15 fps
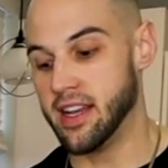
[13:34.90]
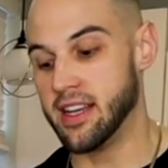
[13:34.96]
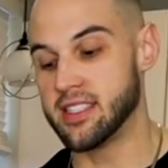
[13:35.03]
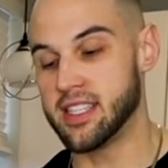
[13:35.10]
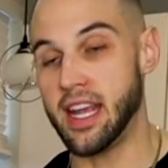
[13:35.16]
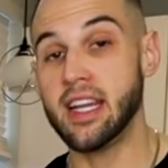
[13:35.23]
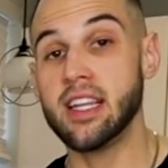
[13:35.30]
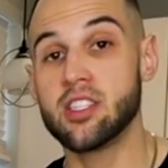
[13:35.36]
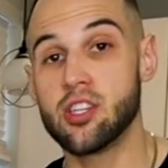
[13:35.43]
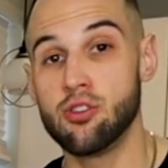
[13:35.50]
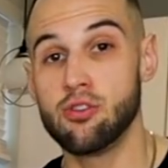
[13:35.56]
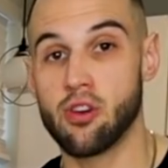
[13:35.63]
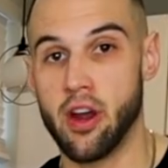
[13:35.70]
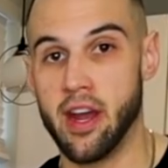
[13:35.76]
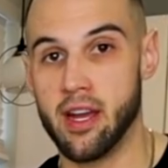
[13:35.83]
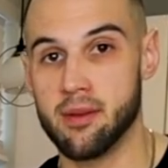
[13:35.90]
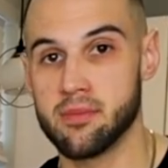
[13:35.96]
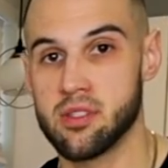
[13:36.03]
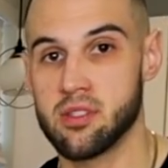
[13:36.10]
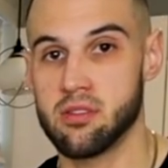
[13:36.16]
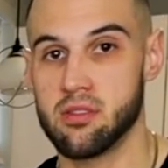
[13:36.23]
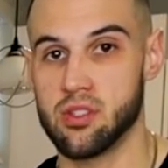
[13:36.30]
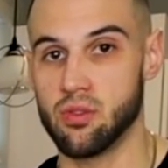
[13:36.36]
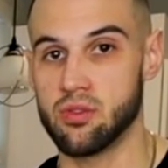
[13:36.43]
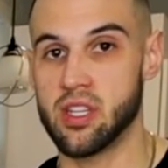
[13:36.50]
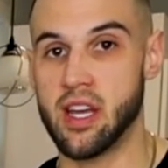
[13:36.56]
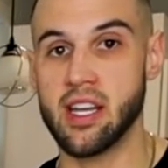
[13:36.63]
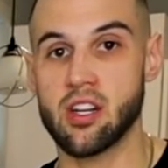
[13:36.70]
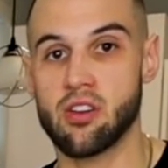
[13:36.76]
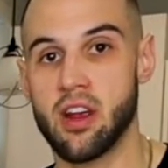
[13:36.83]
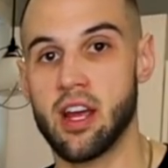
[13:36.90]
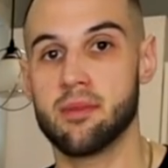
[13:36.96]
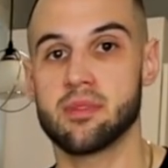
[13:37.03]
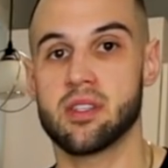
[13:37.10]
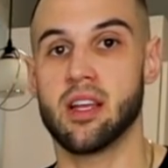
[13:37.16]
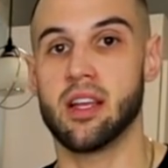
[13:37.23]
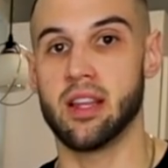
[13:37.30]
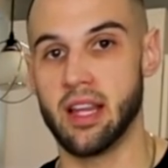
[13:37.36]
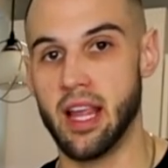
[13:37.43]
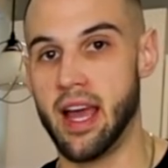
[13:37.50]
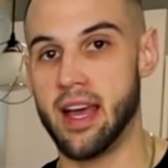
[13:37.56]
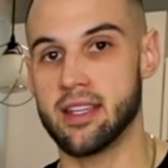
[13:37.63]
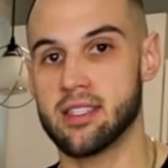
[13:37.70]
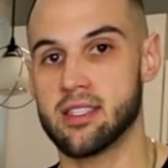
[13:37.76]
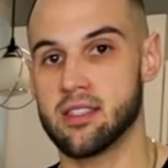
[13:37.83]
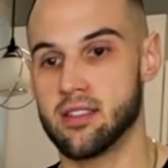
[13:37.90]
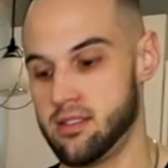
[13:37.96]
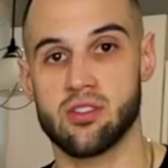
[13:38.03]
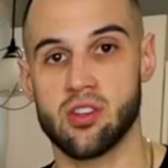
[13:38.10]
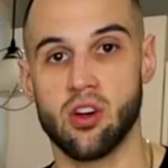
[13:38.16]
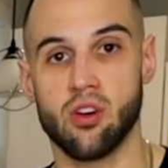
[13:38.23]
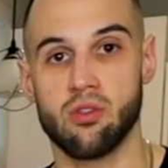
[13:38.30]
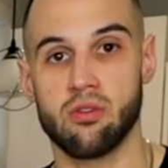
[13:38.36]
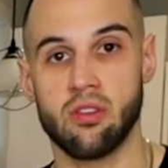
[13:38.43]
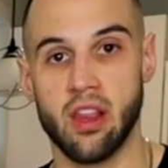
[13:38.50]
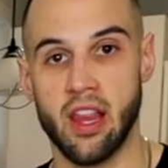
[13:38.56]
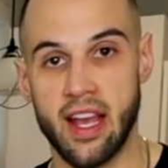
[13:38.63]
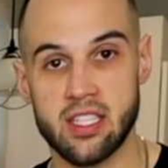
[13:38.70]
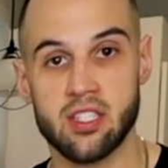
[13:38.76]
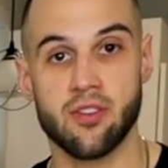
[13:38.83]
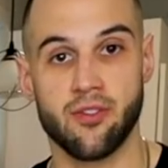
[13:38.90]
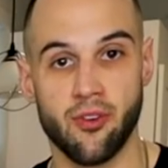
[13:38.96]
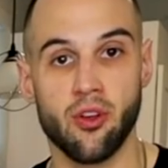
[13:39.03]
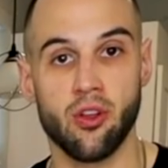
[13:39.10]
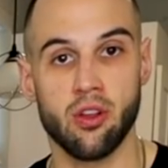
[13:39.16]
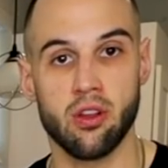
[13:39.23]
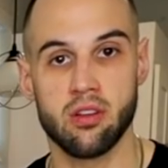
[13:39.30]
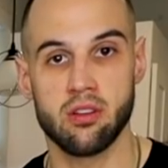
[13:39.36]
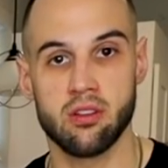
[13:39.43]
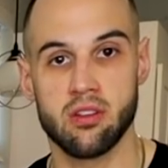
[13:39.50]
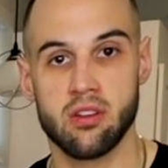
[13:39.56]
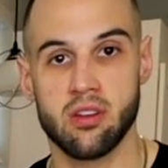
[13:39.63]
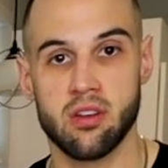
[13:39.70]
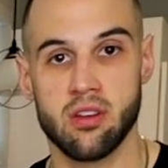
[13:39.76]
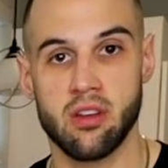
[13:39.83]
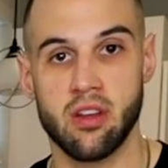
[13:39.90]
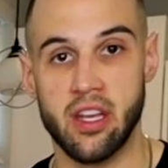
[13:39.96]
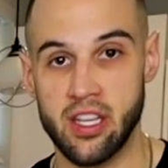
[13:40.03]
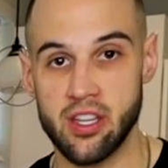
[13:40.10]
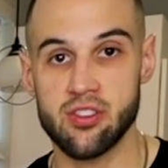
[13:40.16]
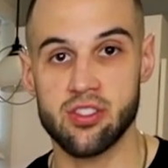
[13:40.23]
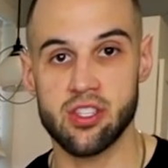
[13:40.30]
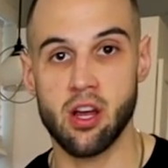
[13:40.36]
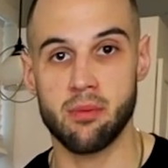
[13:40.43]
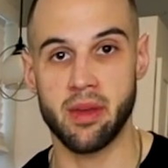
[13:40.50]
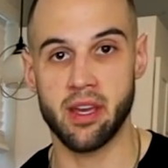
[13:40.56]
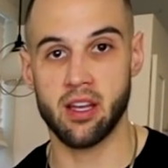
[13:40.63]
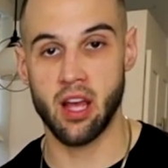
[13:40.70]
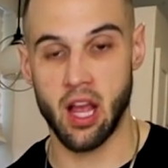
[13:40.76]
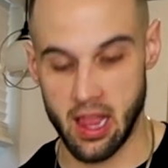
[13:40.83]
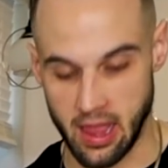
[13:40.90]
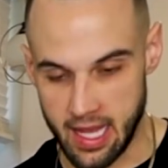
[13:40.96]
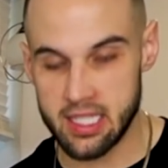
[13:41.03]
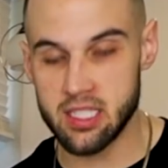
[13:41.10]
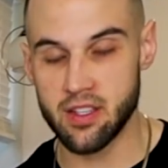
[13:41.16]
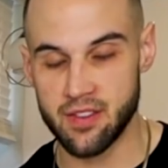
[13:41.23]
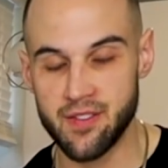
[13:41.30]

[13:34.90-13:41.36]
it is 82 grams, so 10 grams less, so less full in your stomach, less